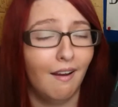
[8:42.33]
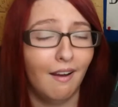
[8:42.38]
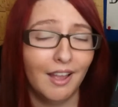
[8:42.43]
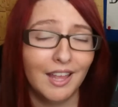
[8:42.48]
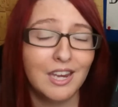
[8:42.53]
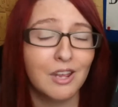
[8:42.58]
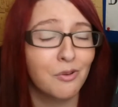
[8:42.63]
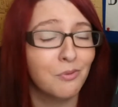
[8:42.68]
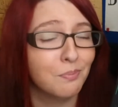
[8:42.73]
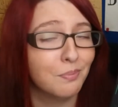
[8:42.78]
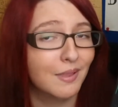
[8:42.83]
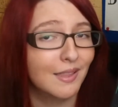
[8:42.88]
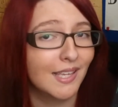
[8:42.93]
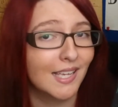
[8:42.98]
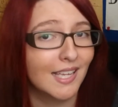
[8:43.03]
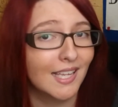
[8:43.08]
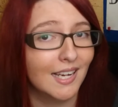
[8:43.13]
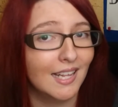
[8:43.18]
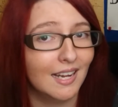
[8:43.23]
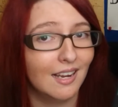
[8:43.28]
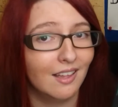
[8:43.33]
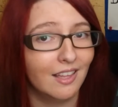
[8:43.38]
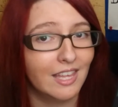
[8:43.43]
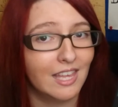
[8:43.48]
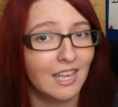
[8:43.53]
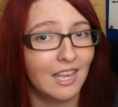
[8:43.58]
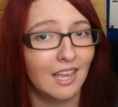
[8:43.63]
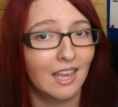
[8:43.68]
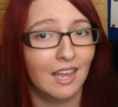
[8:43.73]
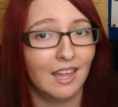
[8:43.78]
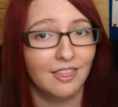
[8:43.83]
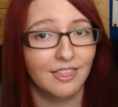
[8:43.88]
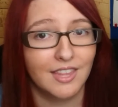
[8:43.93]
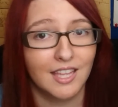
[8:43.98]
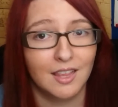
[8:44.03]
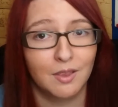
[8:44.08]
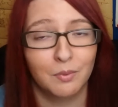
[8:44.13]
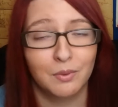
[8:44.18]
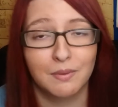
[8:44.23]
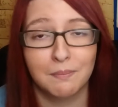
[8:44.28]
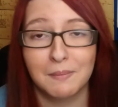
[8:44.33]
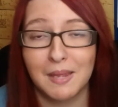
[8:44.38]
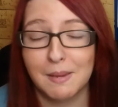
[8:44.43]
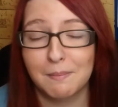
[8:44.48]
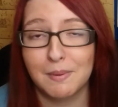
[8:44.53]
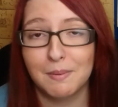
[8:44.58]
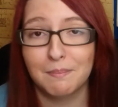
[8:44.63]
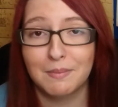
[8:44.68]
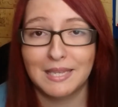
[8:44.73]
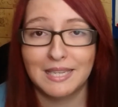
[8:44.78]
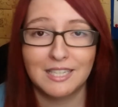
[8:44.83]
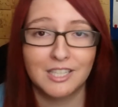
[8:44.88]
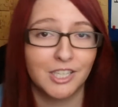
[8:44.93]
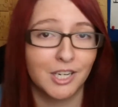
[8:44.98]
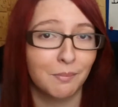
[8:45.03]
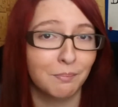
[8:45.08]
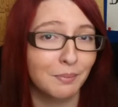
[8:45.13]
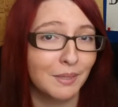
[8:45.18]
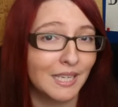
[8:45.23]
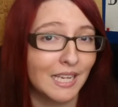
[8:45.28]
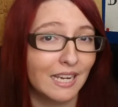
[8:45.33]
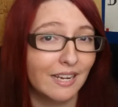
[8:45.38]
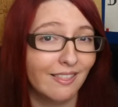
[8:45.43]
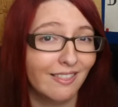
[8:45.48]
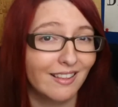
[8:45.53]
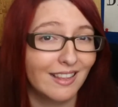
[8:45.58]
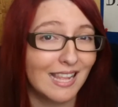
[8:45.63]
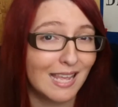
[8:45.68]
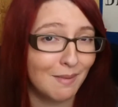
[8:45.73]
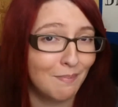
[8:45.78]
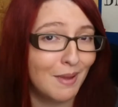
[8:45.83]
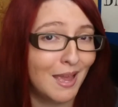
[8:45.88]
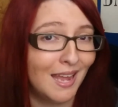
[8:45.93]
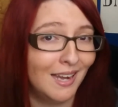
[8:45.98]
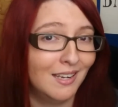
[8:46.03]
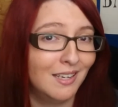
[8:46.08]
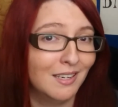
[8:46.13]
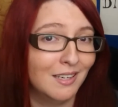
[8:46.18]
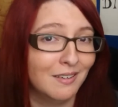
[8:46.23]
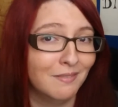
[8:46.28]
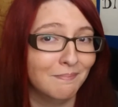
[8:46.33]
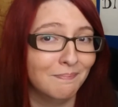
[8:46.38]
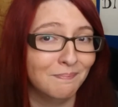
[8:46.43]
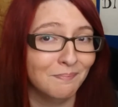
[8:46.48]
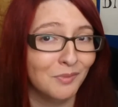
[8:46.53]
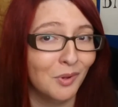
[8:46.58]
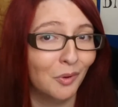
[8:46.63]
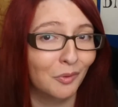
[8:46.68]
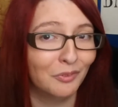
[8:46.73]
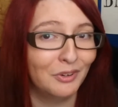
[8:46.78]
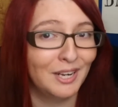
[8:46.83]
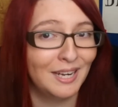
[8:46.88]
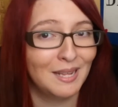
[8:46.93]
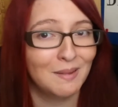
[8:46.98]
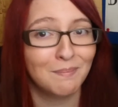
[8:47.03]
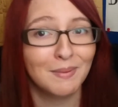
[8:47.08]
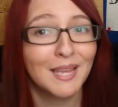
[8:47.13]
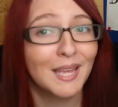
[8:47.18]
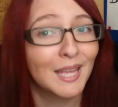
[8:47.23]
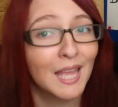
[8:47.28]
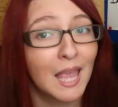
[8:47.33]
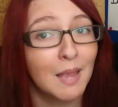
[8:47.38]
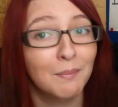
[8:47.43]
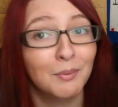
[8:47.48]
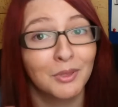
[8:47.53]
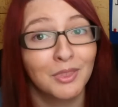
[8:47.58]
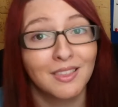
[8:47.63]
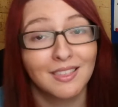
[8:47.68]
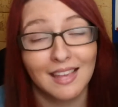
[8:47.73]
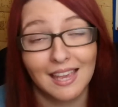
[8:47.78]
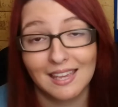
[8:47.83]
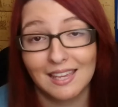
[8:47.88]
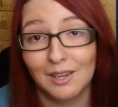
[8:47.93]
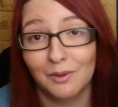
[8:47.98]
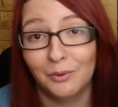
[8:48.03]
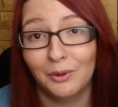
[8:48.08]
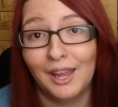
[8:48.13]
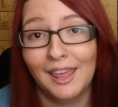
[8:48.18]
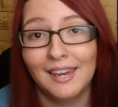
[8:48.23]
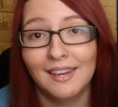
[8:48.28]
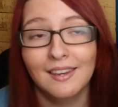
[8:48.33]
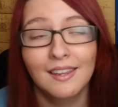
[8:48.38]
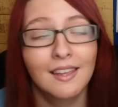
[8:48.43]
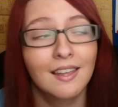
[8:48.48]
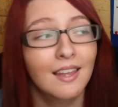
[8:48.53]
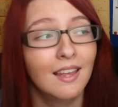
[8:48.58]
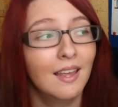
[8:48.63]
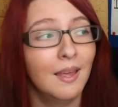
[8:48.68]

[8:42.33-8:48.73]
I don't particularly like it, and this was maybe me jumping in at the deep end and not really being able to take it all in.